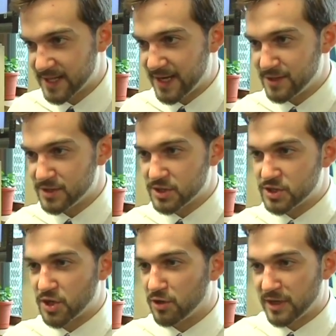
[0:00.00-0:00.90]
They didn't
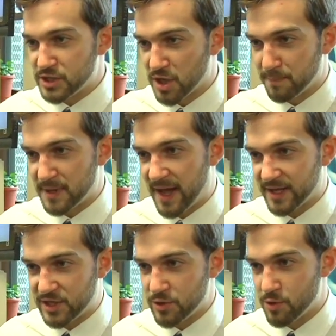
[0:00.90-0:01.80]
suddenly jump in
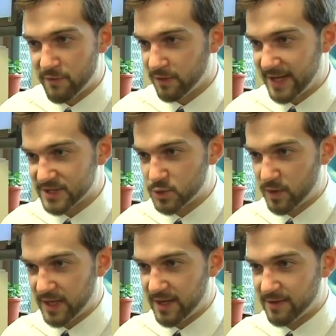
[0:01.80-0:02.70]
IQ over the last
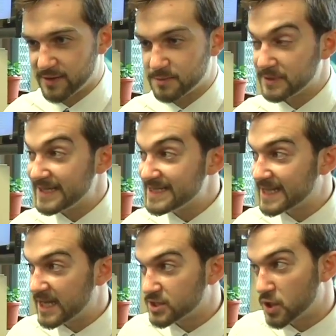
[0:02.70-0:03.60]
20 years, but these
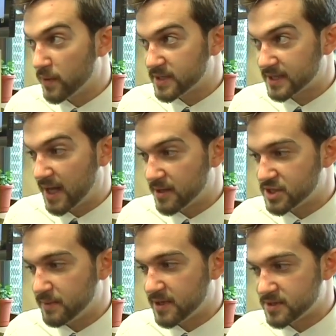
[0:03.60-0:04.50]
kids know
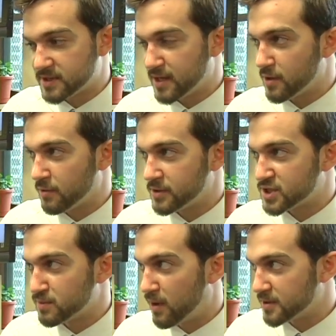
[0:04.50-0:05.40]
technology because they know the
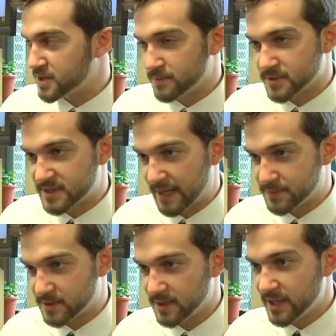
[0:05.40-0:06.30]
small, simple
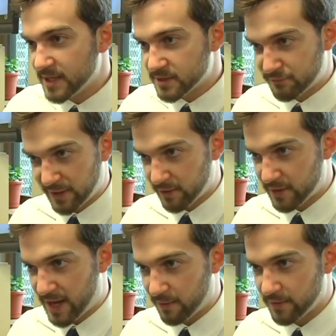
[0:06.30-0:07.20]
steps to figure
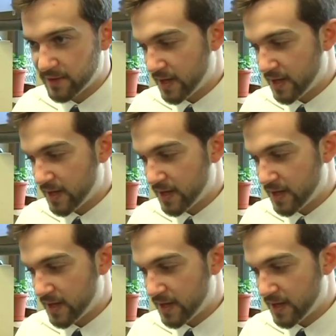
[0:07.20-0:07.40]
it out.